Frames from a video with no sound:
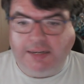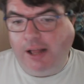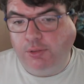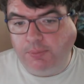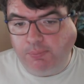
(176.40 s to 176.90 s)

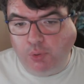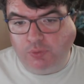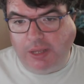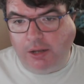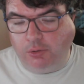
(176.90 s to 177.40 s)
Now, the
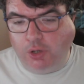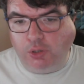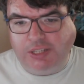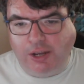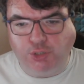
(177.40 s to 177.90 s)
now
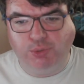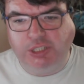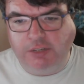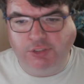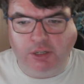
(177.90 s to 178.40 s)
Ghost House
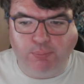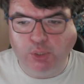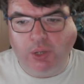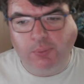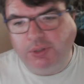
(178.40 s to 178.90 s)
received a Blu-ray